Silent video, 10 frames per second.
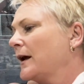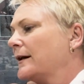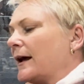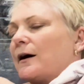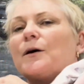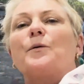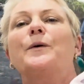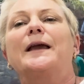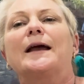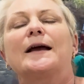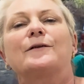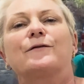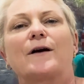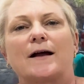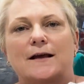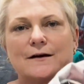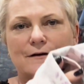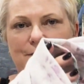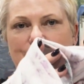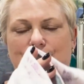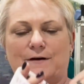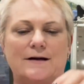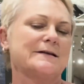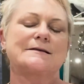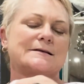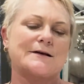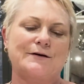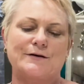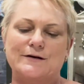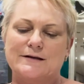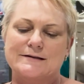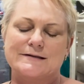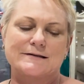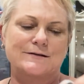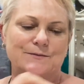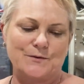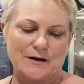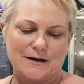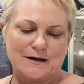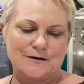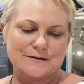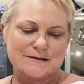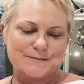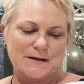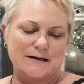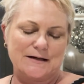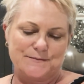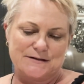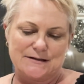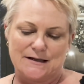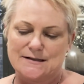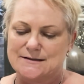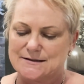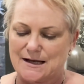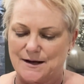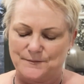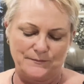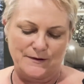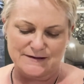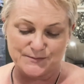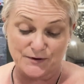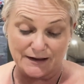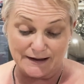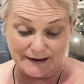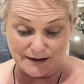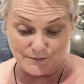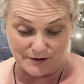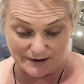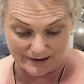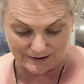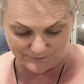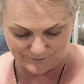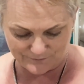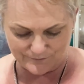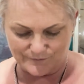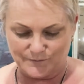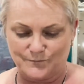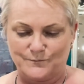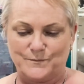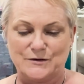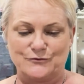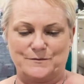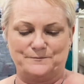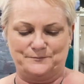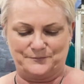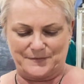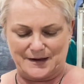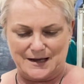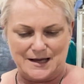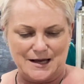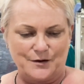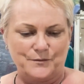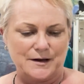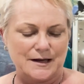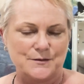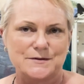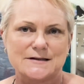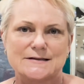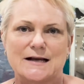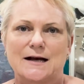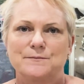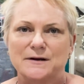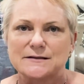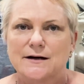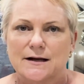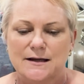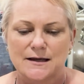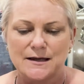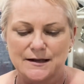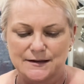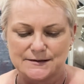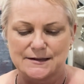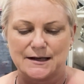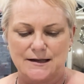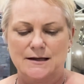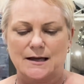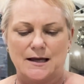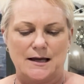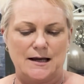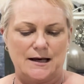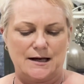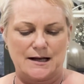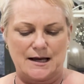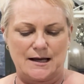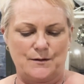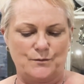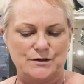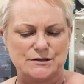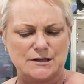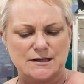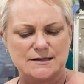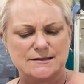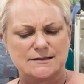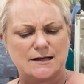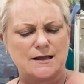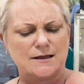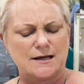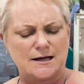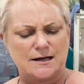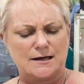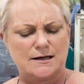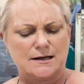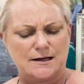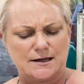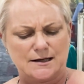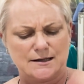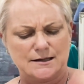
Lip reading: Now, we had Friday off, right? So this is why I got to spend upstairs spring cleaning my bedroom, where it was Matariki Day, and which is the,